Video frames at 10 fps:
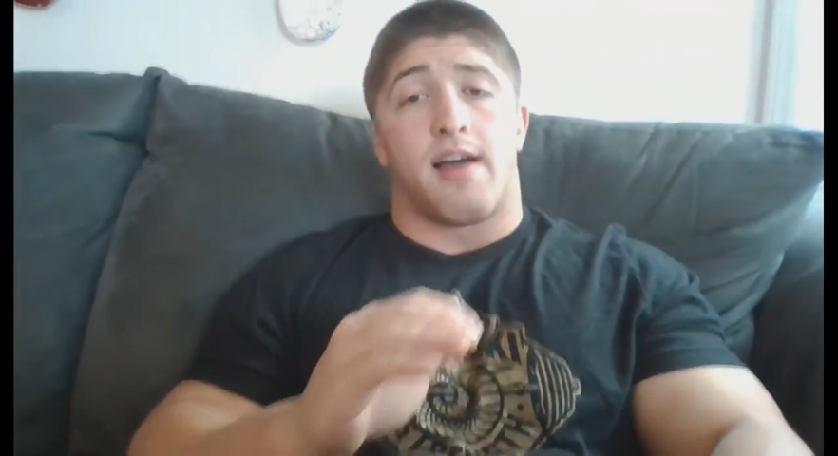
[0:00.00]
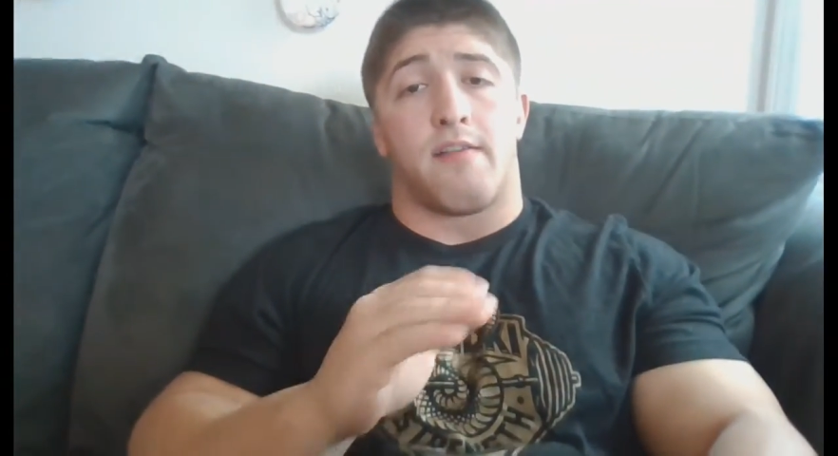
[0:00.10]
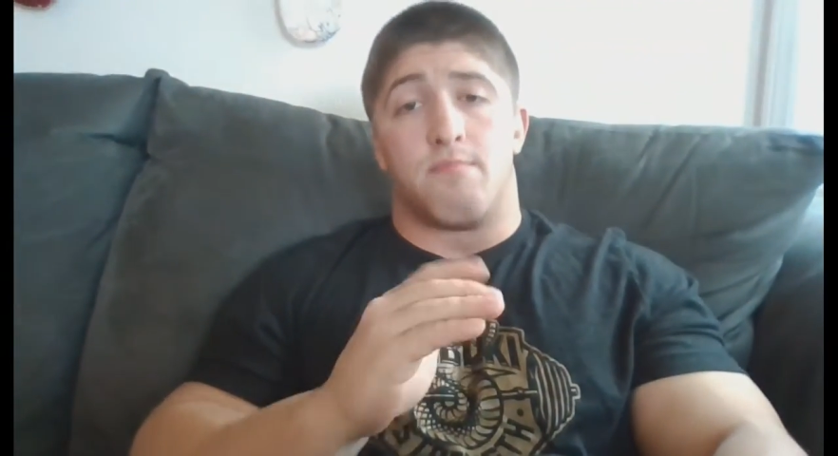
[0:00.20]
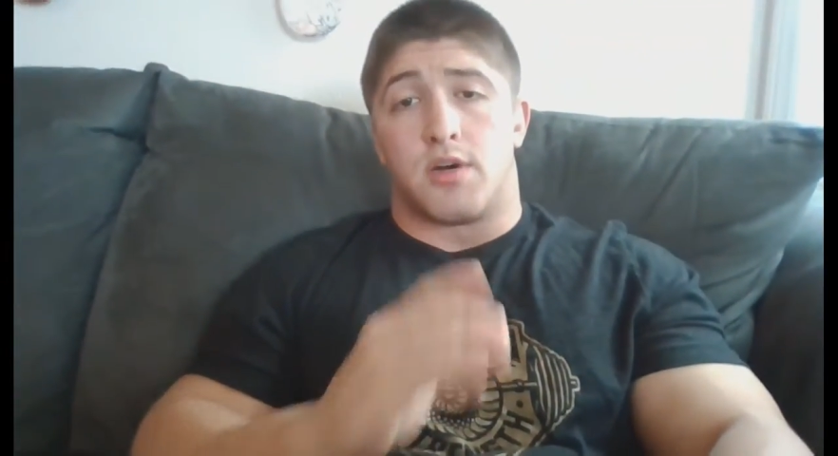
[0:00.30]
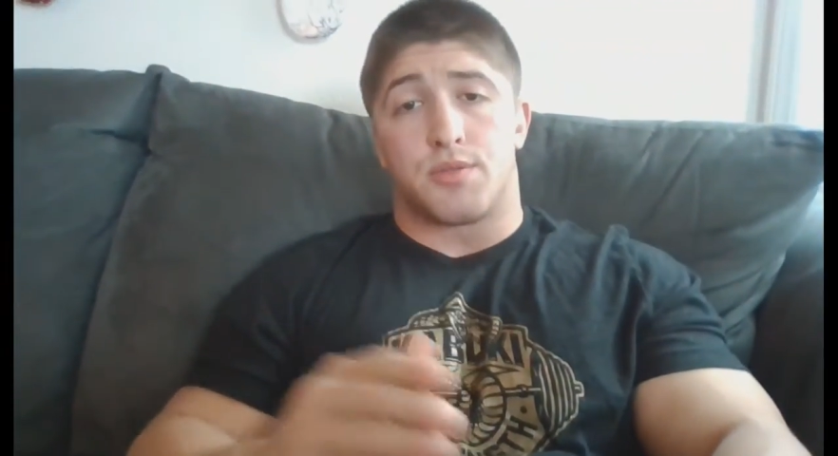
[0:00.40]

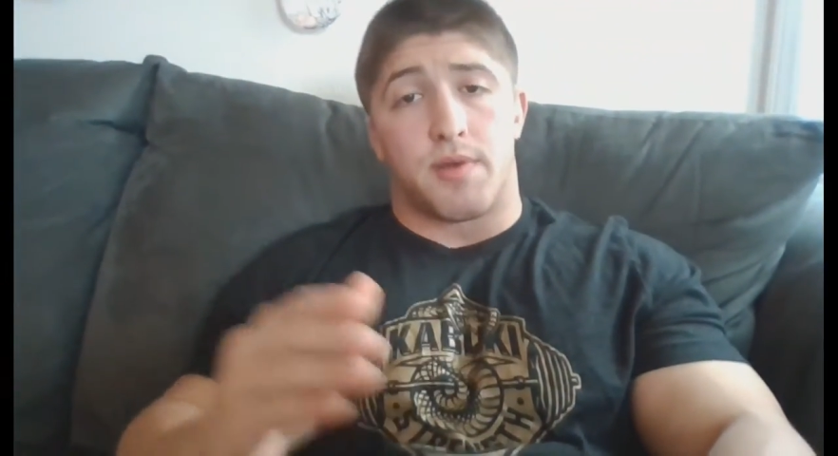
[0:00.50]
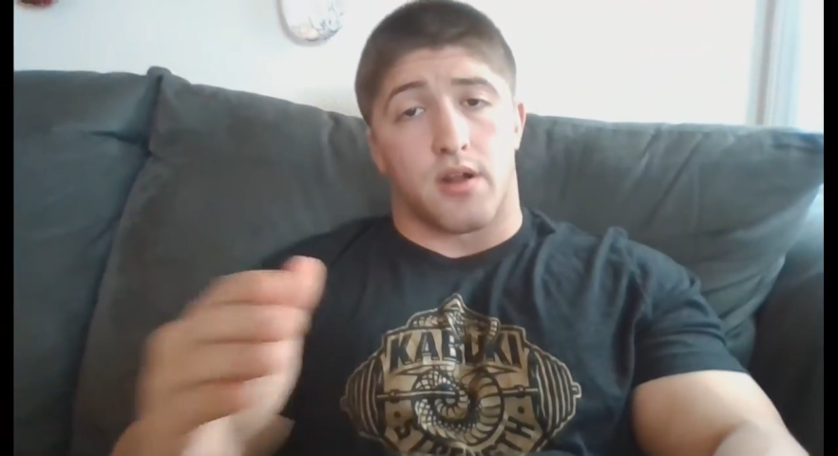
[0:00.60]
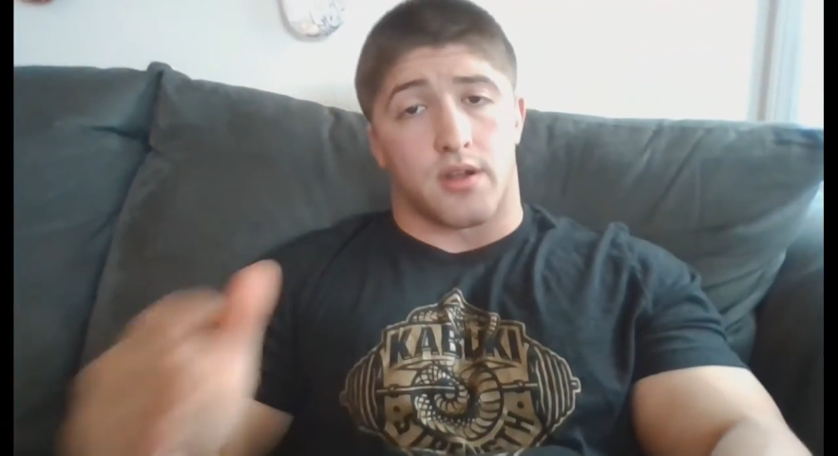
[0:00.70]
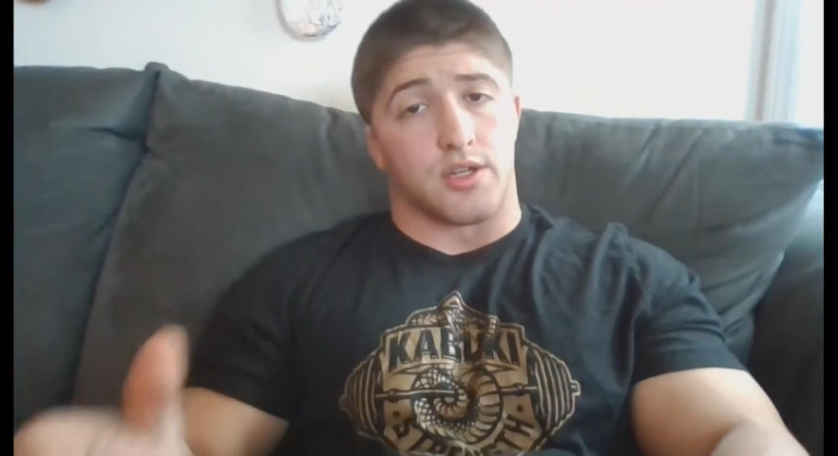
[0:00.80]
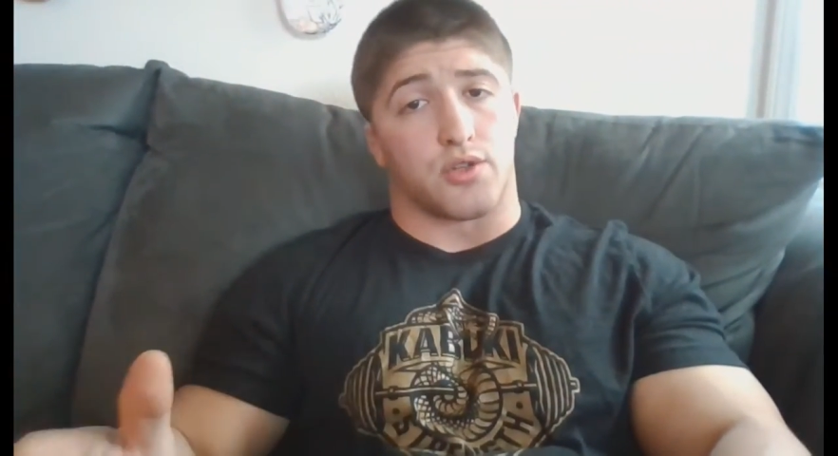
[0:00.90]
have much
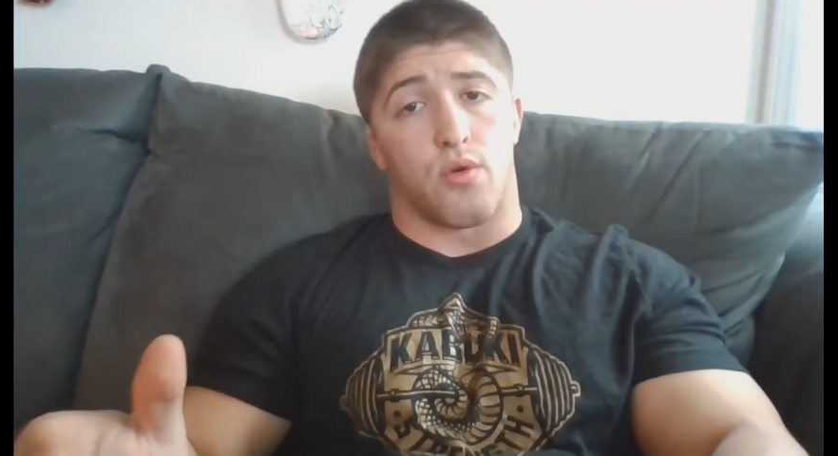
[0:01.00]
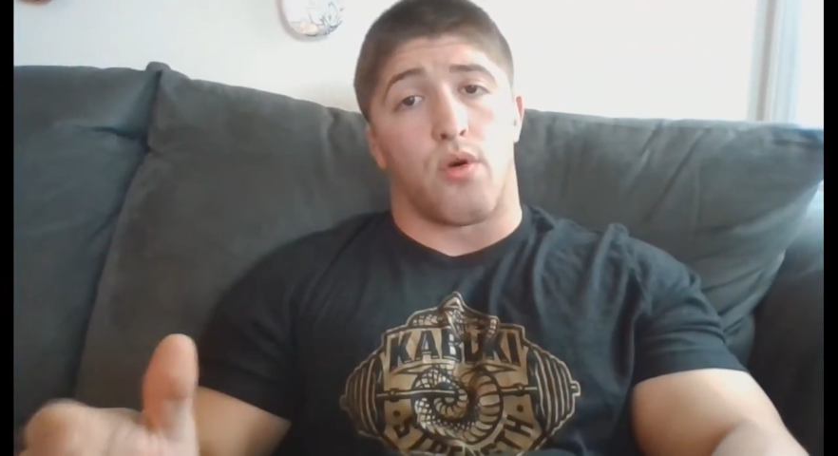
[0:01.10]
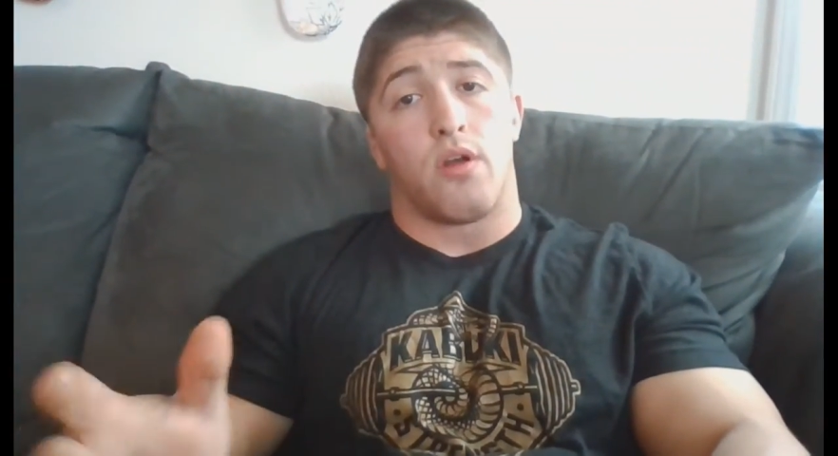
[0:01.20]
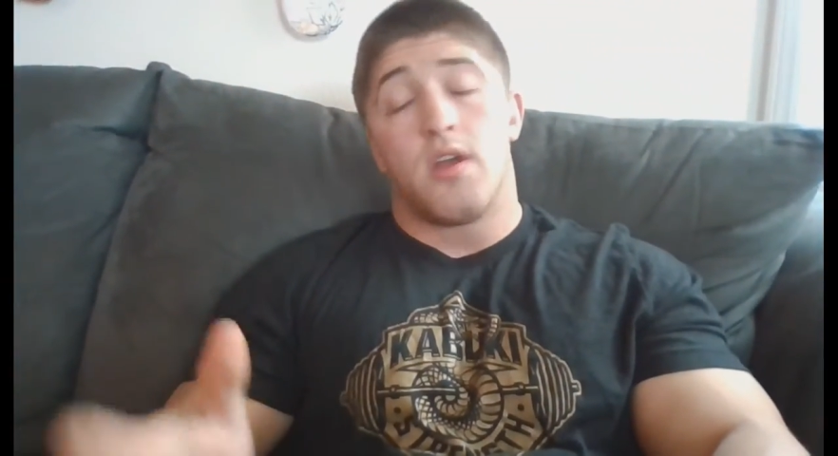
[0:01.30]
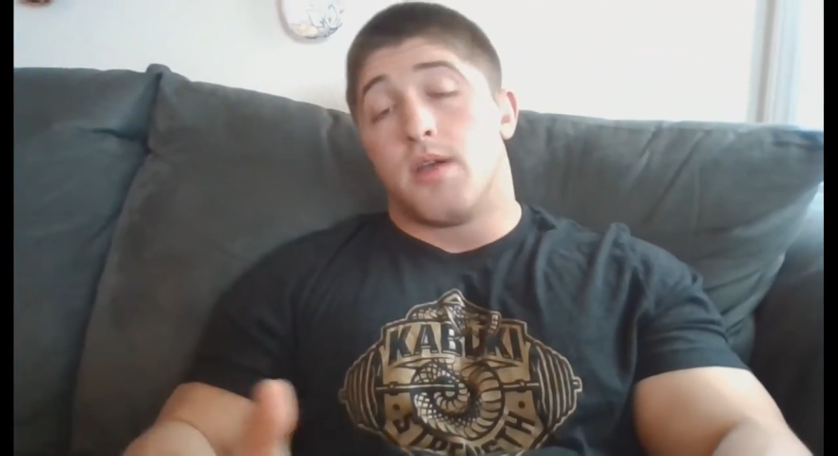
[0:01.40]
better
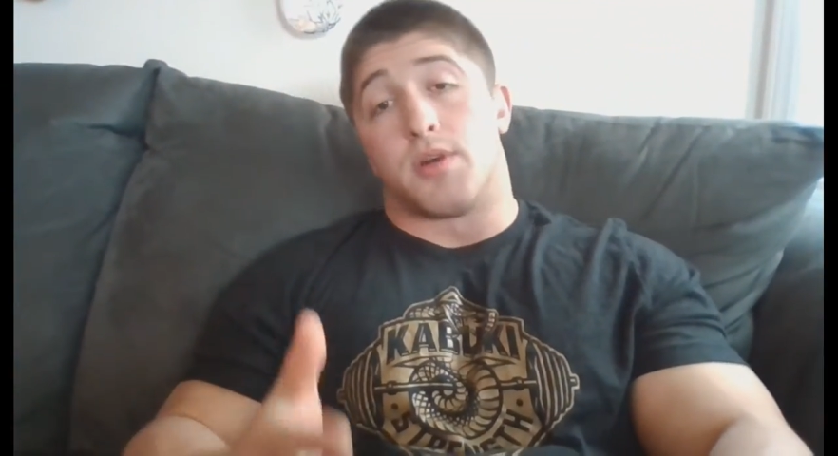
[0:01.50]
control,